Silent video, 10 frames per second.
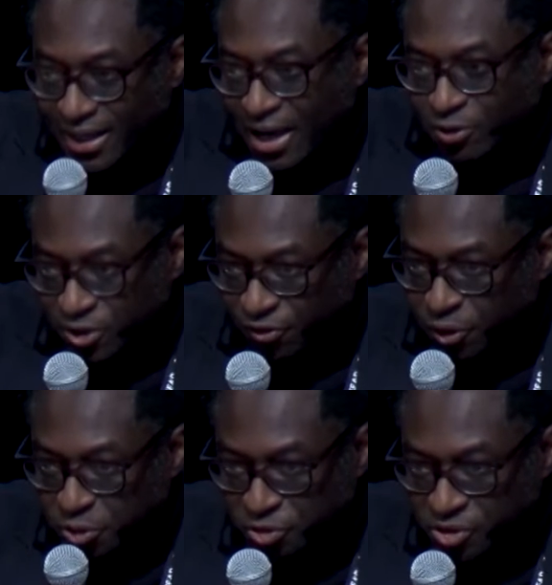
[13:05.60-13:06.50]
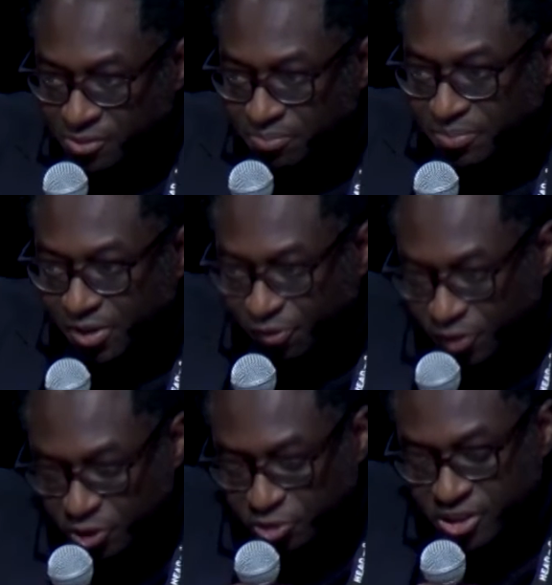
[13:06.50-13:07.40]
a counter-futurism, a
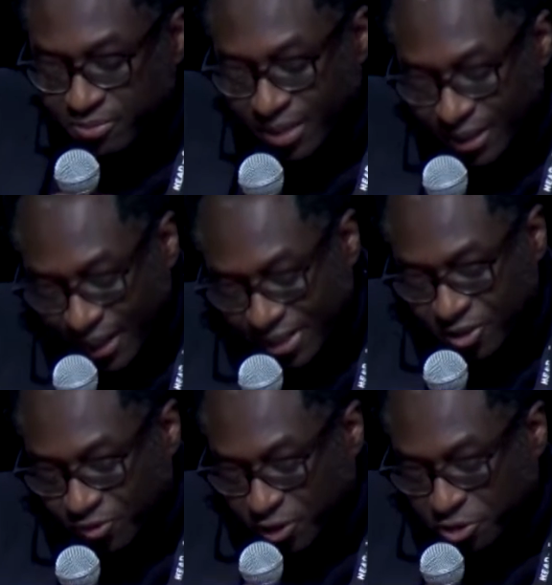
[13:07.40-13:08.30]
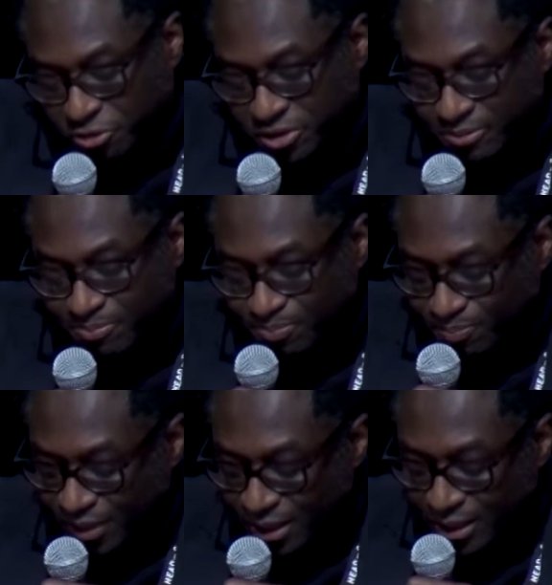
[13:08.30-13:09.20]
futurism against futurism,
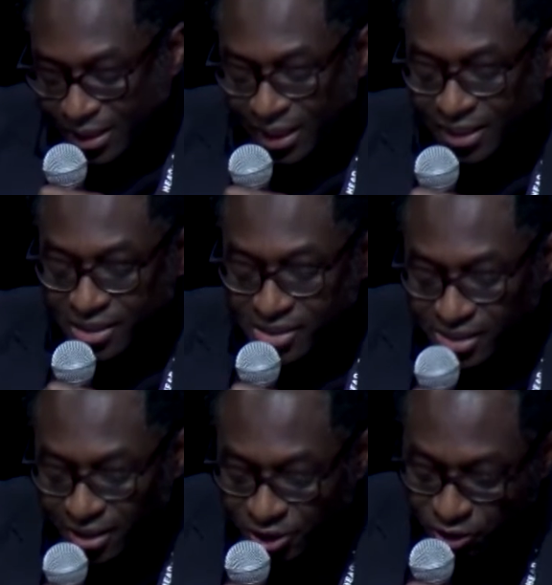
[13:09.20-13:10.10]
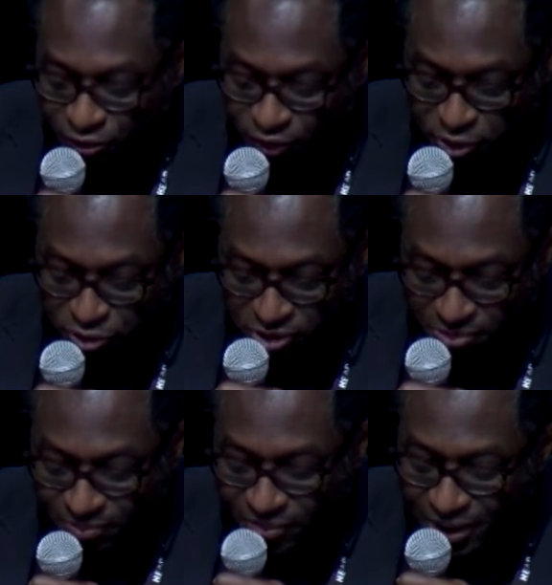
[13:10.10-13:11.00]
an insurgent
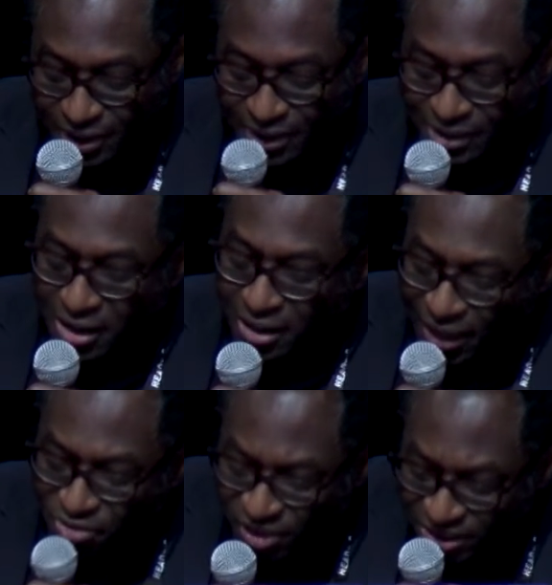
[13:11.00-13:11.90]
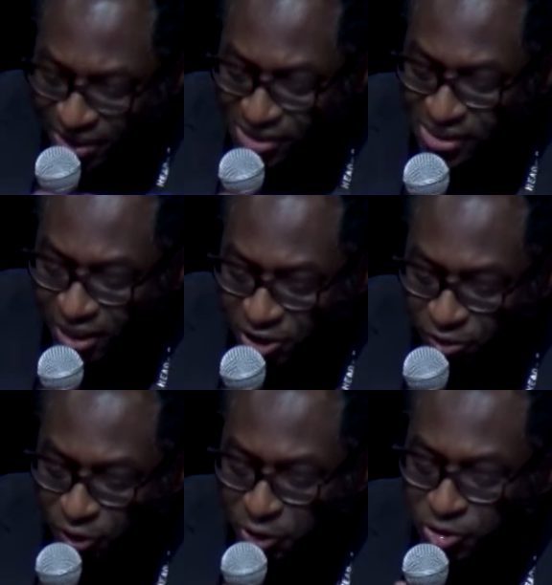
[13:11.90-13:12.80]
futurism. And this
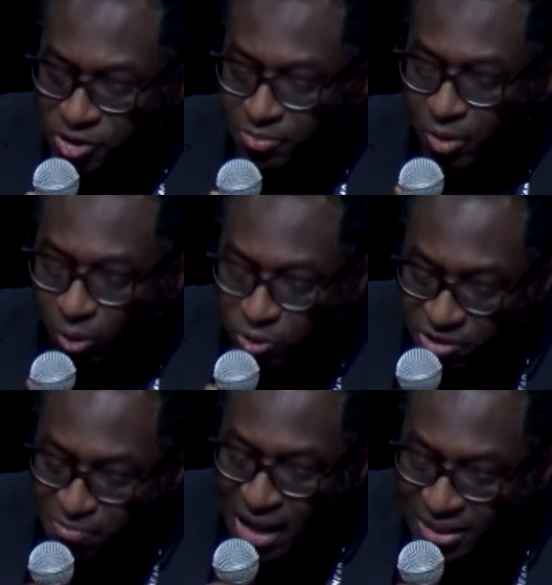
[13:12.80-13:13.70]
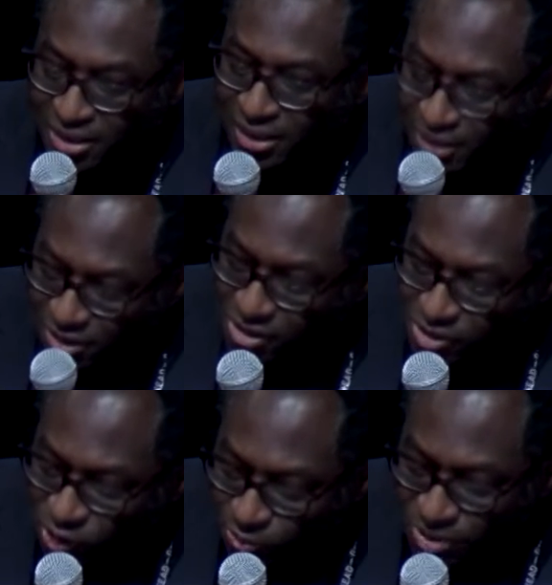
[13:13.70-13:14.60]
insurgent futurism automatically
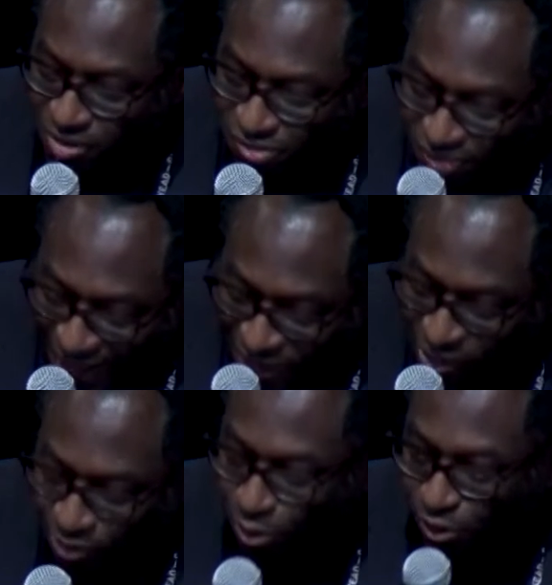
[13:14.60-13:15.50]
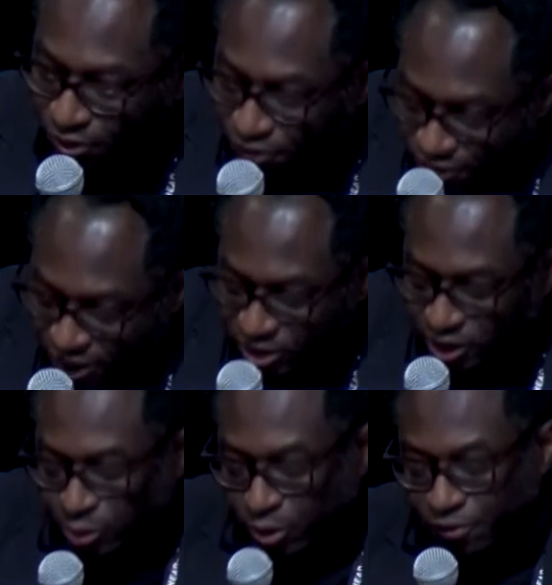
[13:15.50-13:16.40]
assumes the value or the
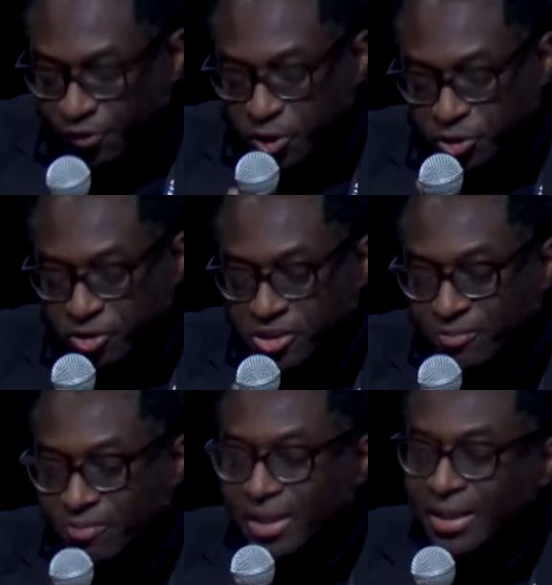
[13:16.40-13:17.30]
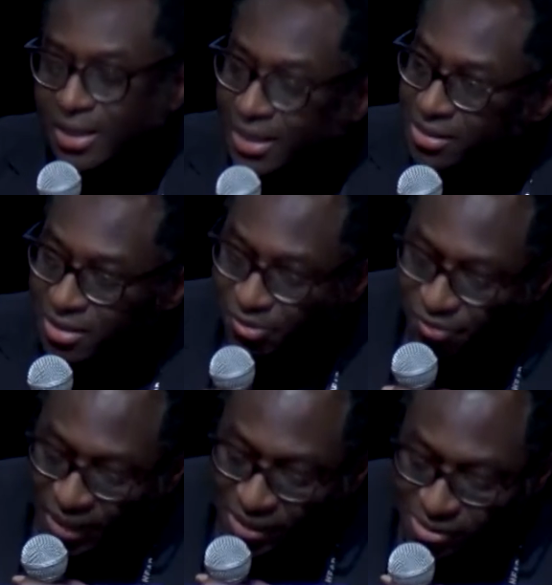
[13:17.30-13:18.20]
virtue of futurism in the
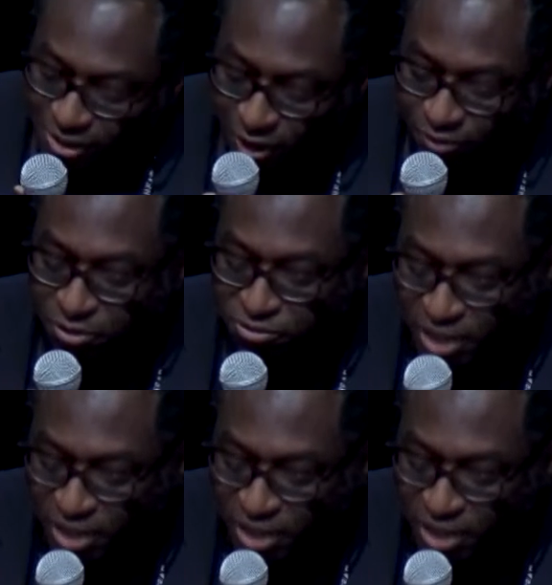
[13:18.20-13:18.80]
face of a